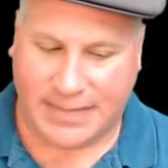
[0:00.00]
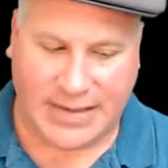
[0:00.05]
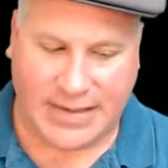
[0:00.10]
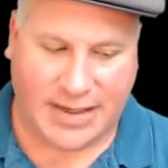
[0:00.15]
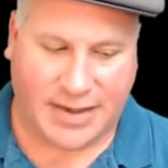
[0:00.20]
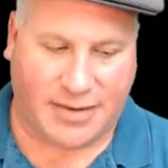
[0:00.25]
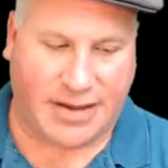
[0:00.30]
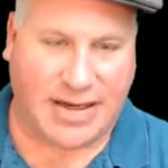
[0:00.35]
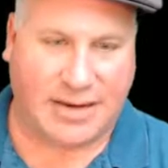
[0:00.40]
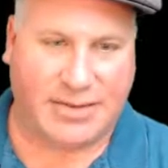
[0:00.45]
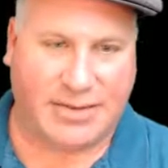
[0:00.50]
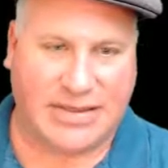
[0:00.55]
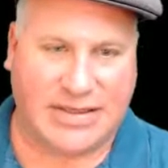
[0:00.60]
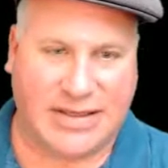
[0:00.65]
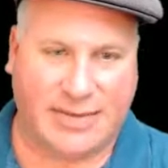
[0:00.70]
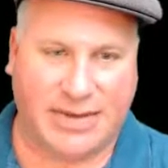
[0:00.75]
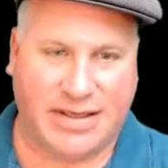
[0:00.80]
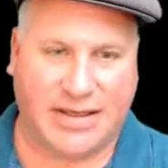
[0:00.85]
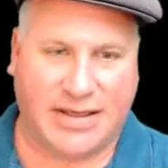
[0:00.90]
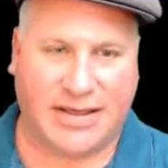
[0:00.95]
Now I would
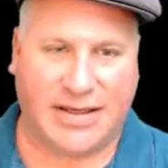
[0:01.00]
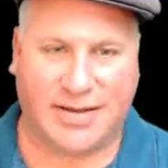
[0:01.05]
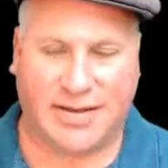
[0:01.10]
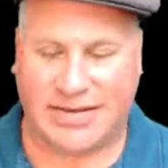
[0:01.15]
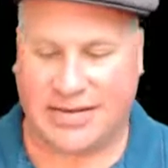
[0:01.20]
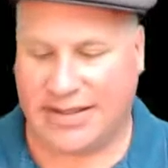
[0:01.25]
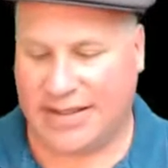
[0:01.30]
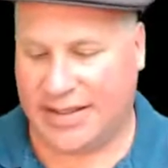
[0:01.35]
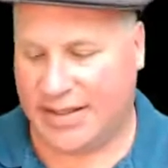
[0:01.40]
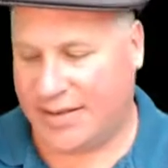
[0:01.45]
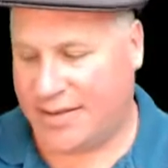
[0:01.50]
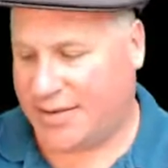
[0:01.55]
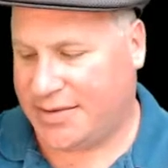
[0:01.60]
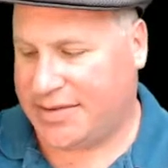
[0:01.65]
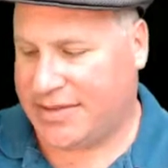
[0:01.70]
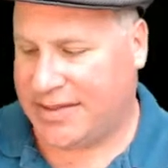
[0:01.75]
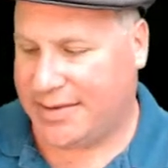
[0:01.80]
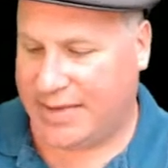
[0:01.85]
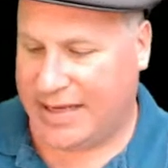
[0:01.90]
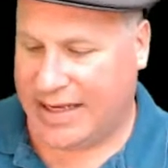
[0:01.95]
typically use the
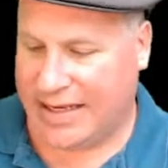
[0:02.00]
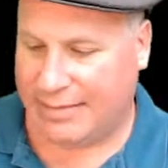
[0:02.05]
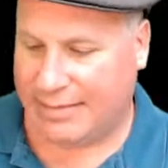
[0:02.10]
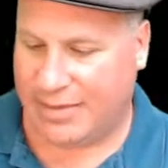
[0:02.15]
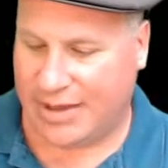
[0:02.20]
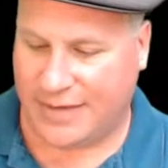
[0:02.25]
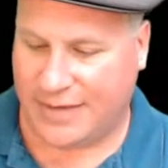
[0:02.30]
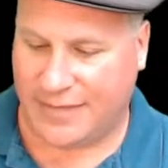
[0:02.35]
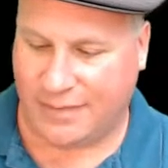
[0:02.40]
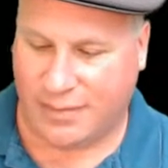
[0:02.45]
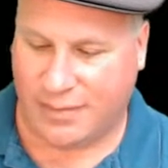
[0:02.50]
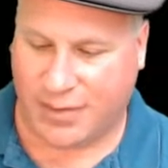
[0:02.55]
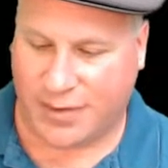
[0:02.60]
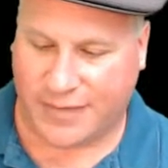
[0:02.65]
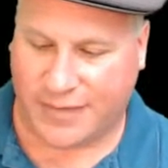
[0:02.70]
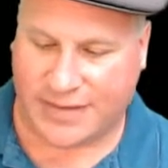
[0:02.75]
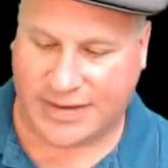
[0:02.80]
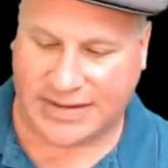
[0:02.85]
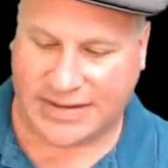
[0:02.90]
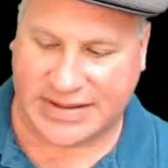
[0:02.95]
close-up camera
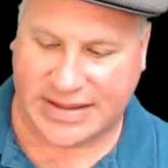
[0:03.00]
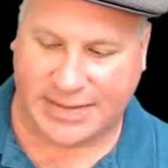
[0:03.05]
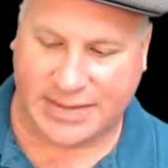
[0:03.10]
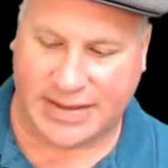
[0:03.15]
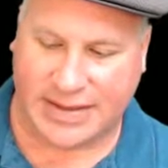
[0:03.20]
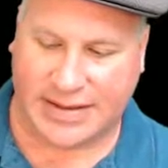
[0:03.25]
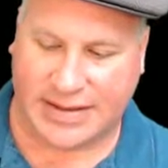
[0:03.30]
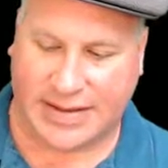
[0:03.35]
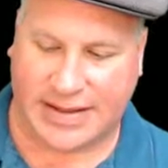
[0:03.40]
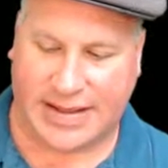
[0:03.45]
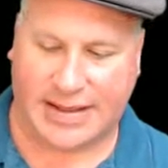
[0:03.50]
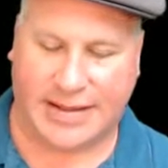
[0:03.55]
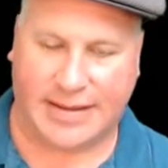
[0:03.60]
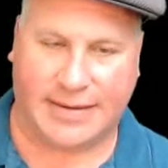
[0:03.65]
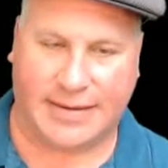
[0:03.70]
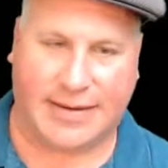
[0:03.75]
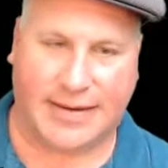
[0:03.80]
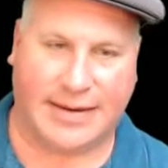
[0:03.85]
more for something like,